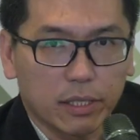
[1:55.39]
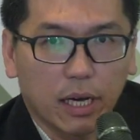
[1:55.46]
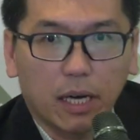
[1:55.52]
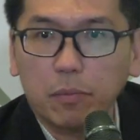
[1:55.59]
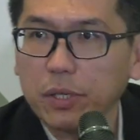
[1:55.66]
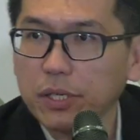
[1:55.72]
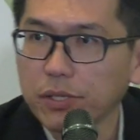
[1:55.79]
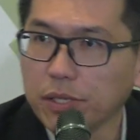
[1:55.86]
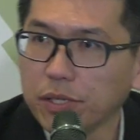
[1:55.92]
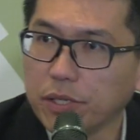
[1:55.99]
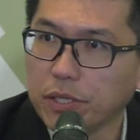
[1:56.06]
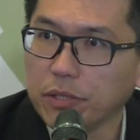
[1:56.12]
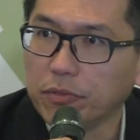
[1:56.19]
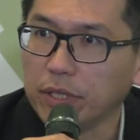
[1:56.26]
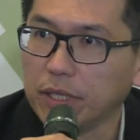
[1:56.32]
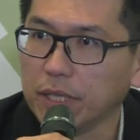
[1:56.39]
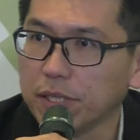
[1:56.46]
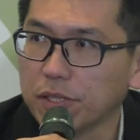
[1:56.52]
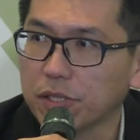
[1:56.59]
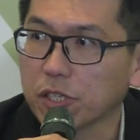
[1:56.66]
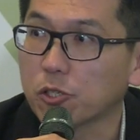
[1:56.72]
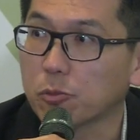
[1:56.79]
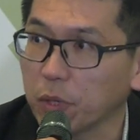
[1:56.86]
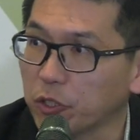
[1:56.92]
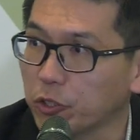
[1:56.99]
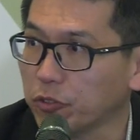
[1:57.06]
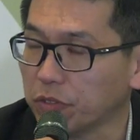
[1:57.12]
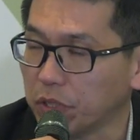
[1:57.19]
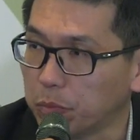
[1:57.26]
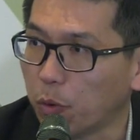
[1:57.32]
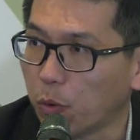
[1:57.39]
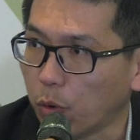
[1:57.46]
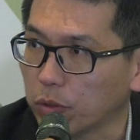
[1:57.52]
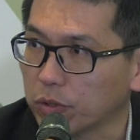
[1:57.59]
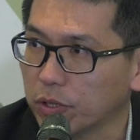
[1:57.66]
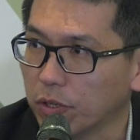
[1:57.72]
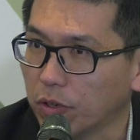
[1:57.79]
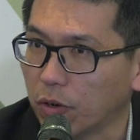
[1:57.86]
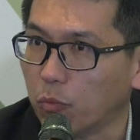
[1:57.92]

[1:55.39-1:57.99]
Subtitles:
the IPCC released a special report